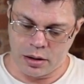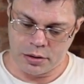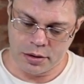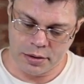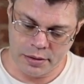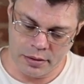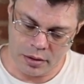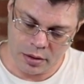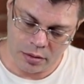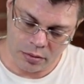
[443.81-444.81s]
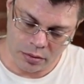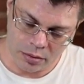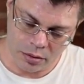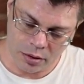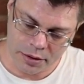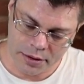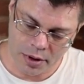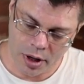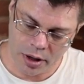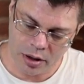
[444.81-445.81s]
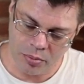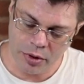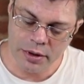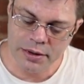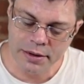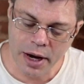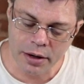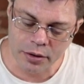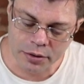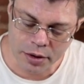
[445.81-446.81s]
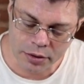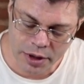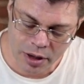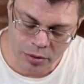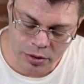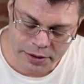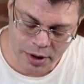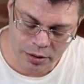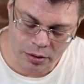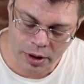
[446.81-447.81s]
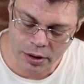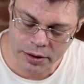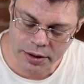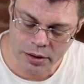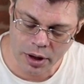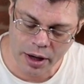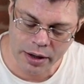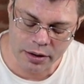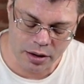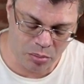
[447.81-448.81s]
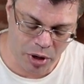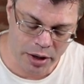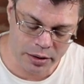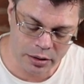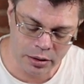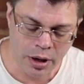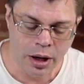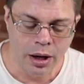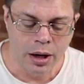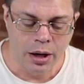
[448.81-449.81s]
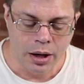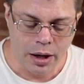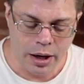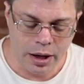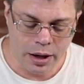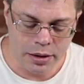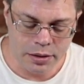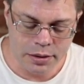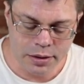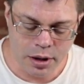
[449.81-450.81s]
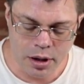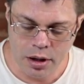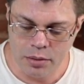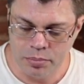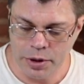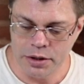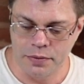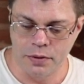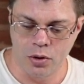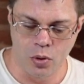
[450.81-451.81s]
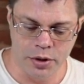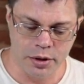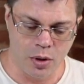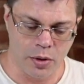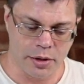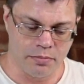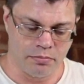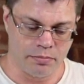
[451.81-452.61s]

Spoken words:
Just looks like a pretty standard turntable. It's got a little LED light and a button and a place for the cord to go in.